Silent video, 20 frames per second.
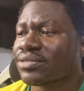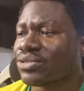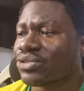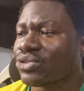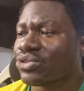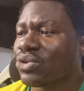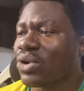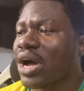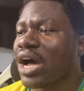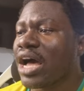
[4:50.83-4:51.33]

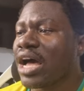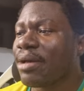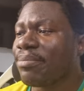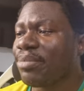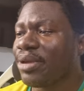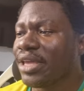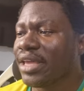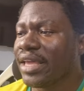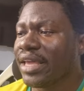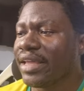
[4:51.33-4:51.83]
So
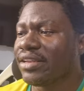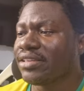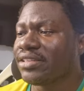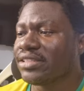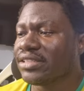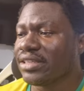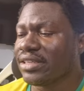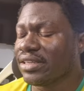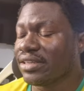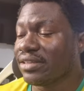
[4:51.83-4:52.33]

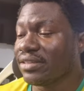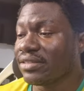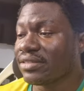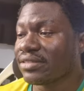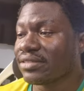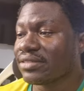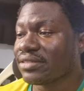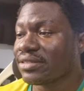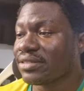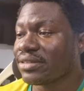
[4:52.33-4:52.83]
ABNT,
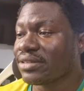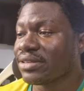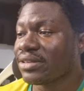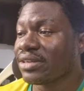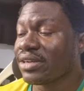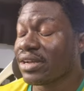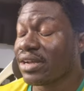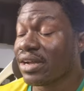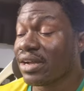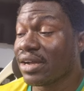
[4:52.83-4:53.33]

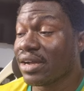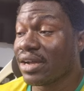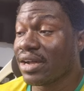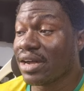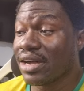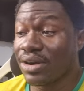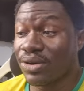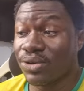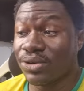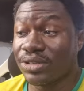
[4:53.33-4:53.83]

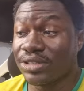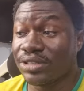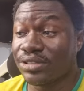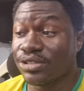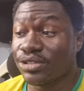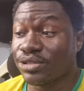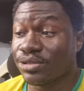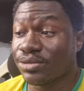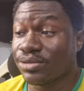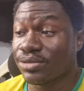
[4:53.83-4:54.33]

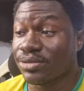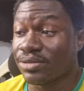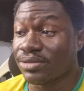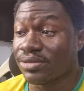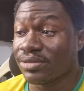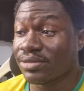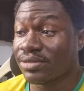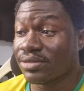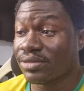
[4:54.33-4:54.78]
according to